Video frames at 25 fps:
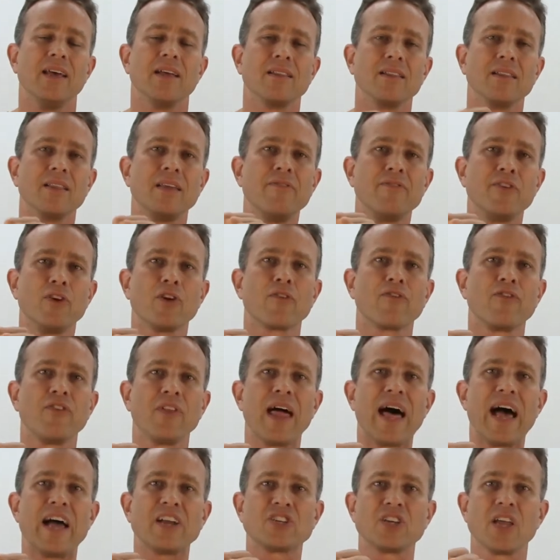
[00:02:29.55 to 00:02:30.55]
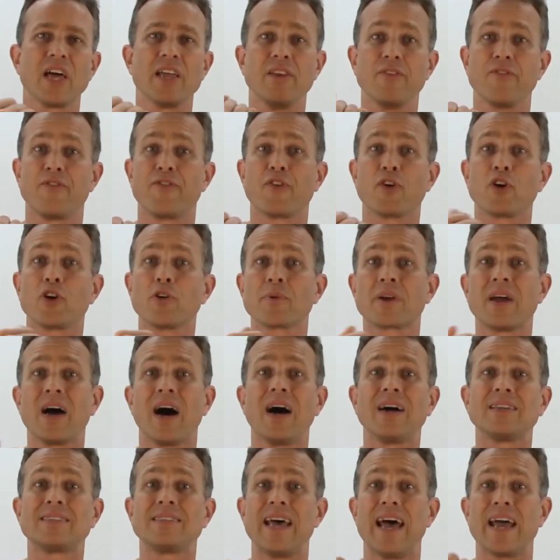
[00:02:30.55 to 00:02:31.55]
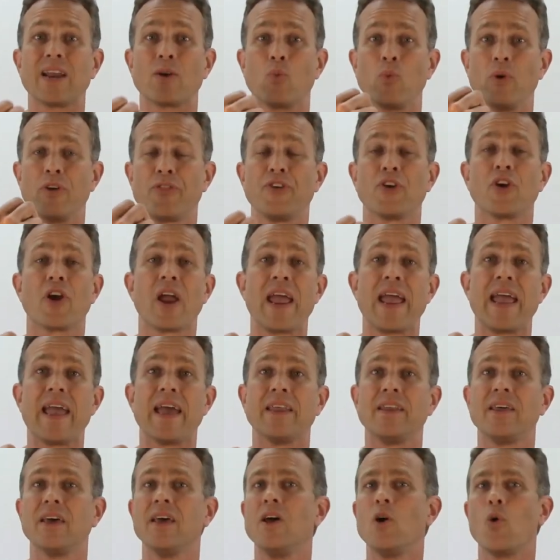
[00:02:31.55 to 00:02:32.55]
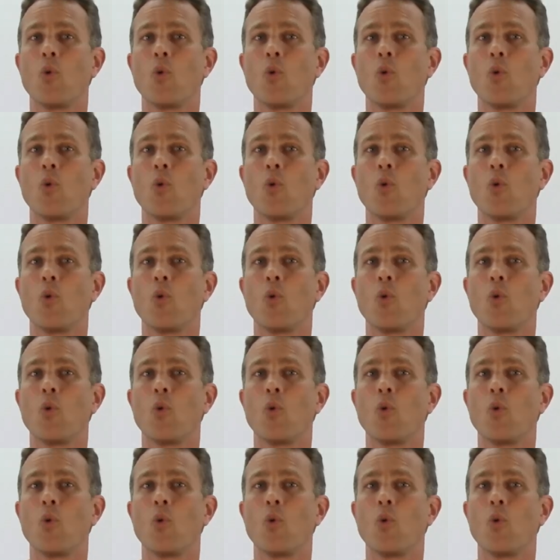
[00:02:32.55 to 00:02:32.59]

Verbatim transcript: leaving your flashlight in firm contact with your hand,